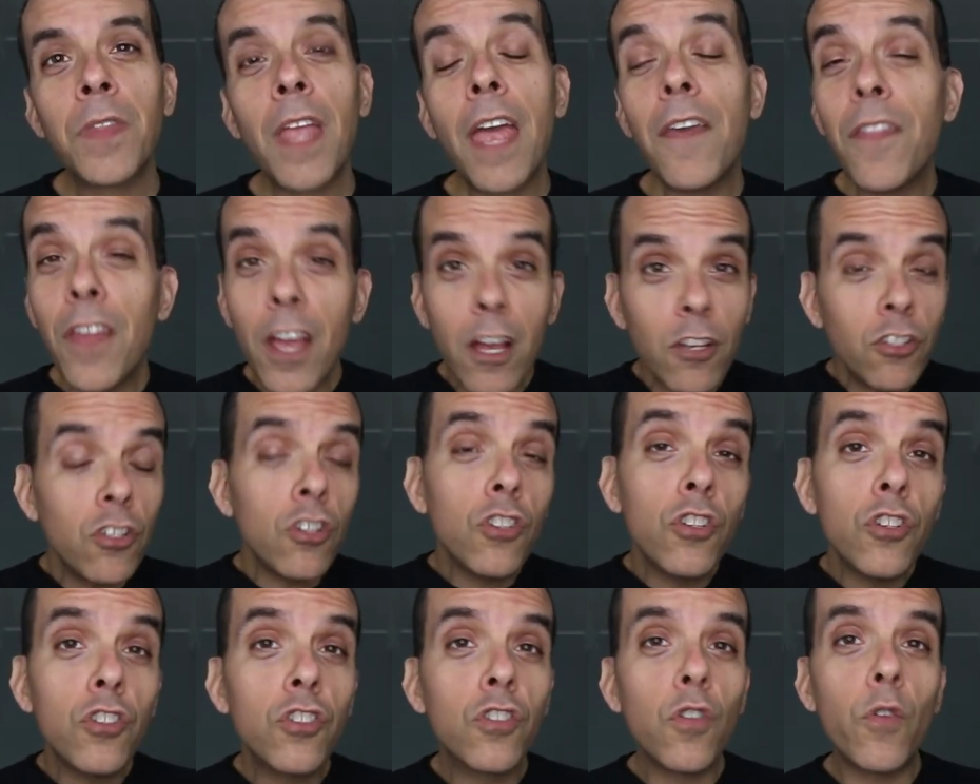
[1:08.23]
And they also
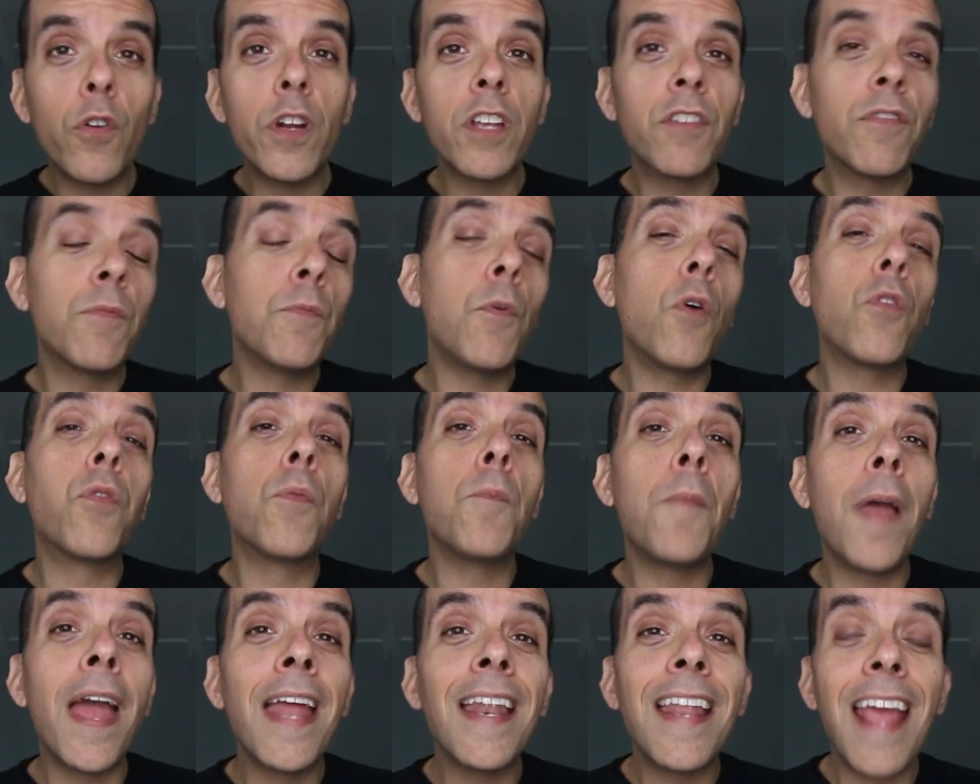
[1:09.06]
do stories from both
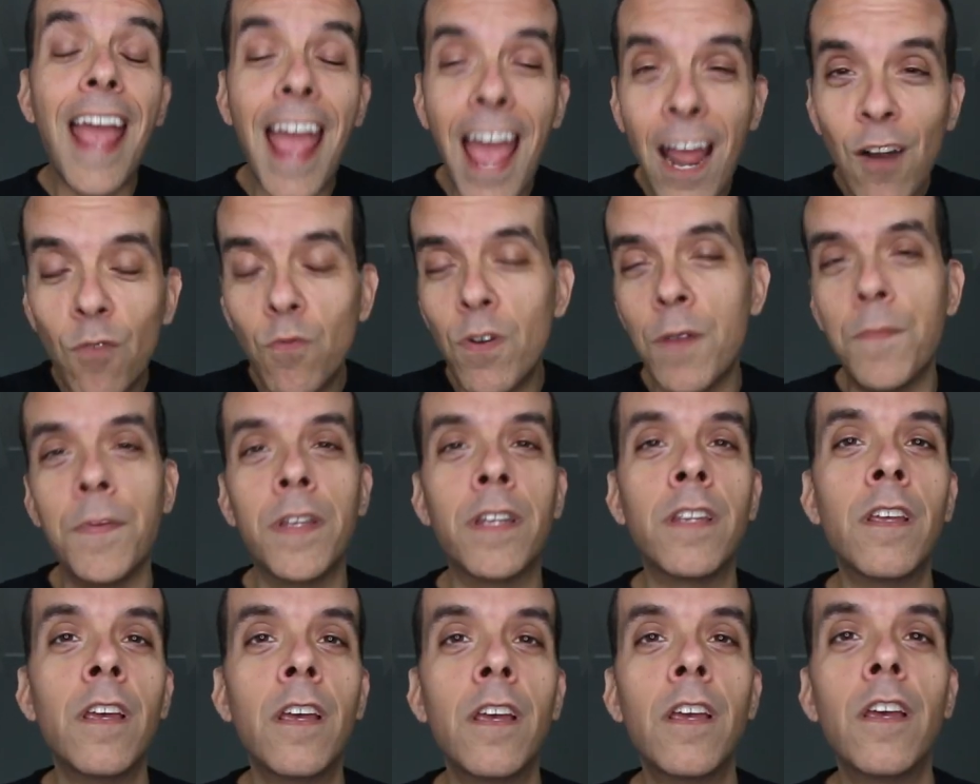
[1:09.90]
men and women.